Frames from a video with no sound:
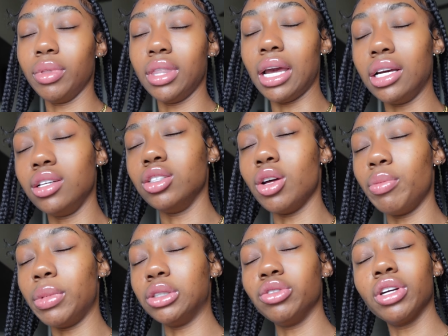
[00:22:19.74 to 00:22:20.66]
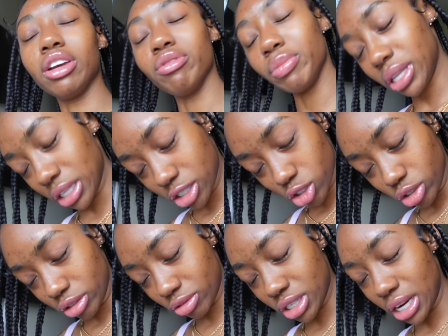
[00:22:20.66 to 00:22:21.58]
thank you so much for giving me the
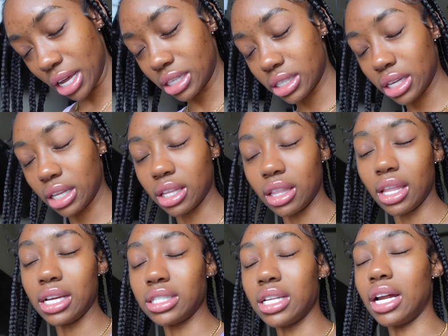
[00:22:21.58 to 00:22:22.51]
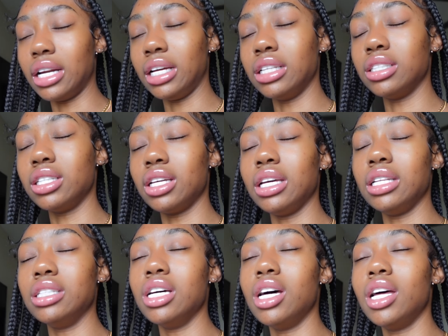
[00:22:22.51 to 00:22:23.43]
strength today to get the things that I needed to
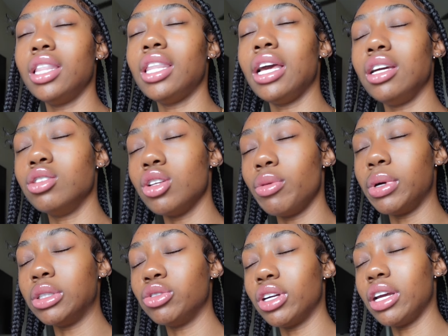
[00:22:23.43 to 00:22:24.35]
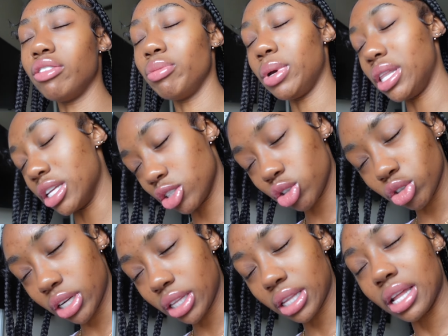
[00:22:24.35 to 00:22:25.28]
get done. Thank you so much for giving me the
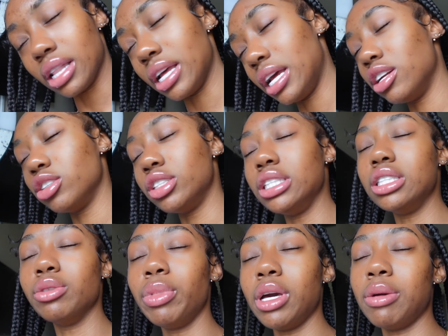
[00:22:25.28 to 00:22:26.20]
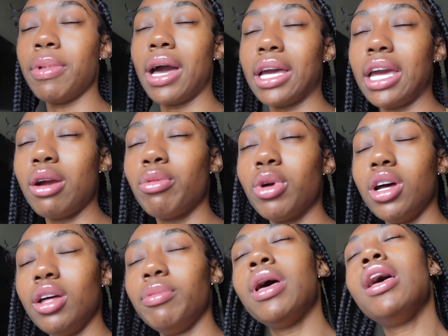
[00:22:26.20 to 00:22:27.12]
strength and the energy to pick my camera
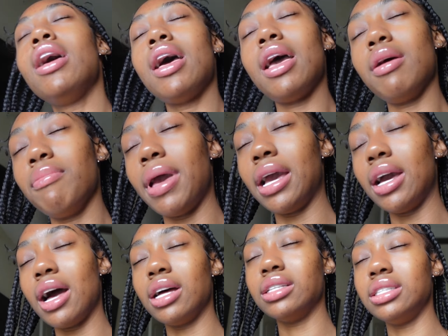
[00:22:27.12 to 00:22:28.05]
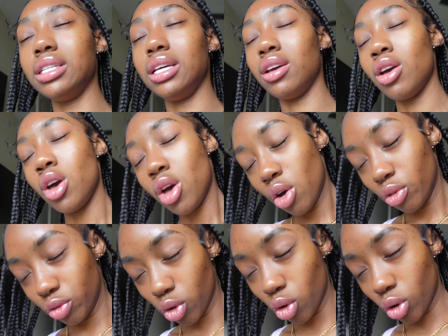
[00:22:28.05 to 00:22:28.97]
up and make content
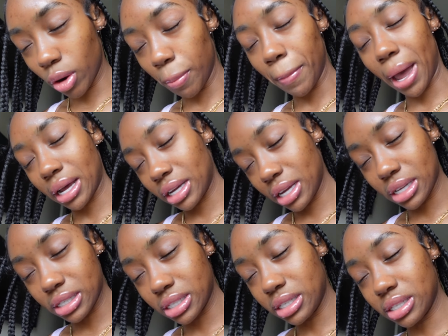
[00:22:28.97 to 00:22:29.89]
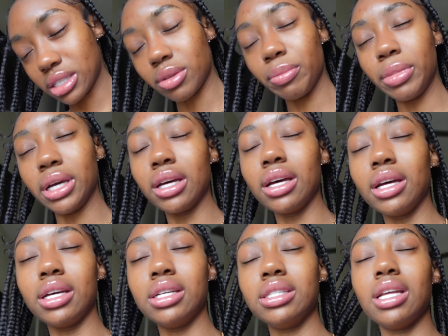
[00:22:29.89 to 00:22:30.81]
for my cousins,
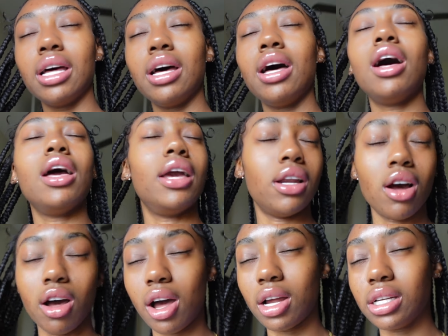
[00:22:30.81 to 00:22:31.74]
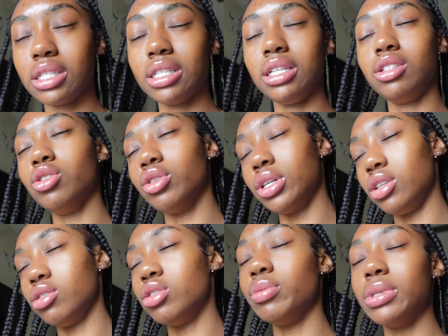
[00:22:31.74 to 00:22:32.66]
because in all honesty, doing
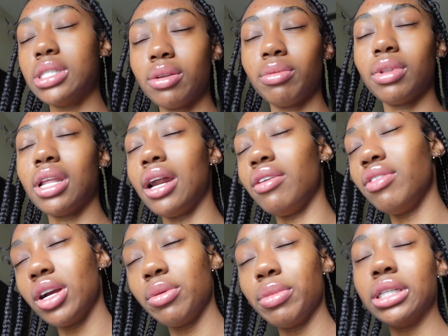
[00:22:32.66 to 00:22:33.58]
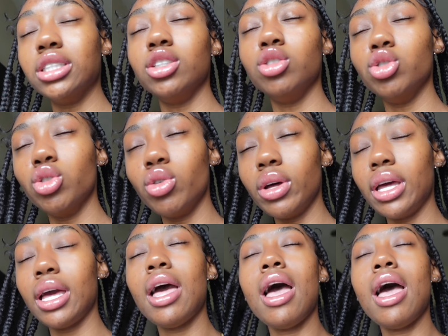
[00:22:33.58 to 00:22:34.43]
YouTube is something that I very much enjoy.